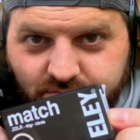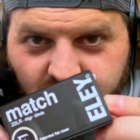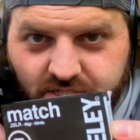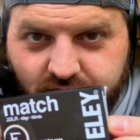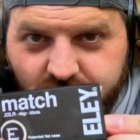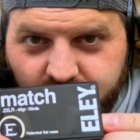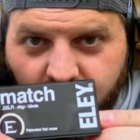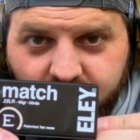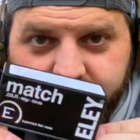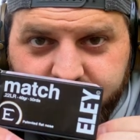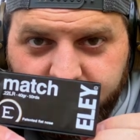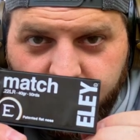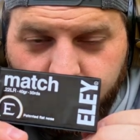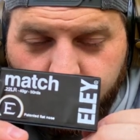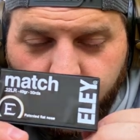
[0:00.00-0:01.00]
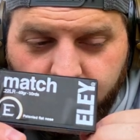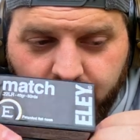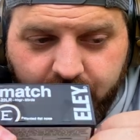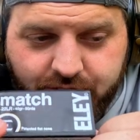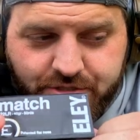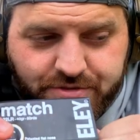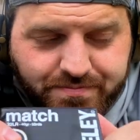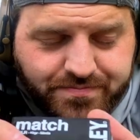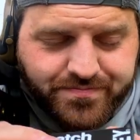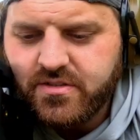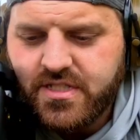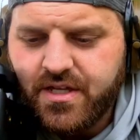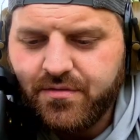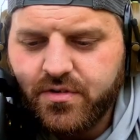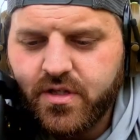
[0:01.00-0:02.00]
this is not SK long range. I
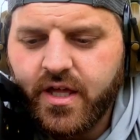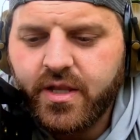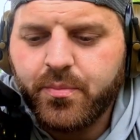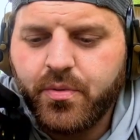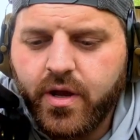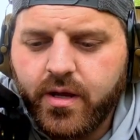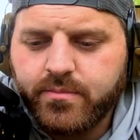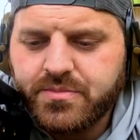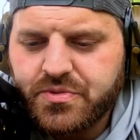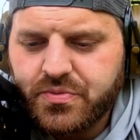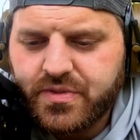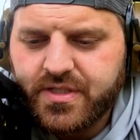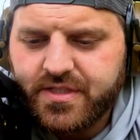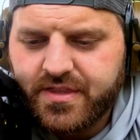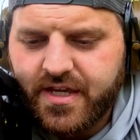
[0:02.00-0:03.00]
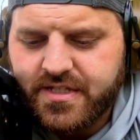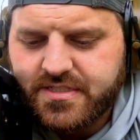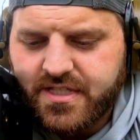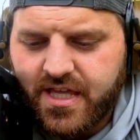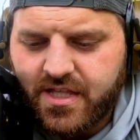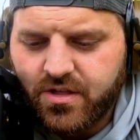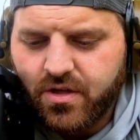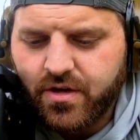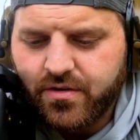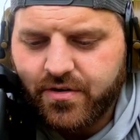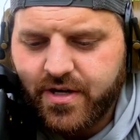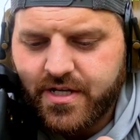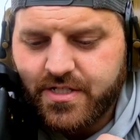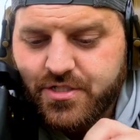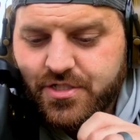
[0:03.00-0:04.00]
was having a lot of problems with SK long
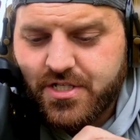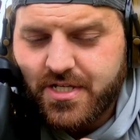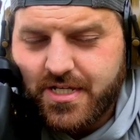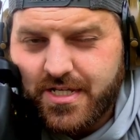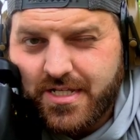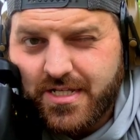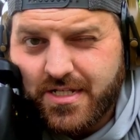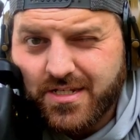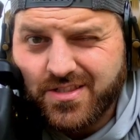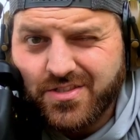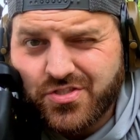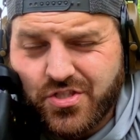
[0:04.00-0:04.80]
range in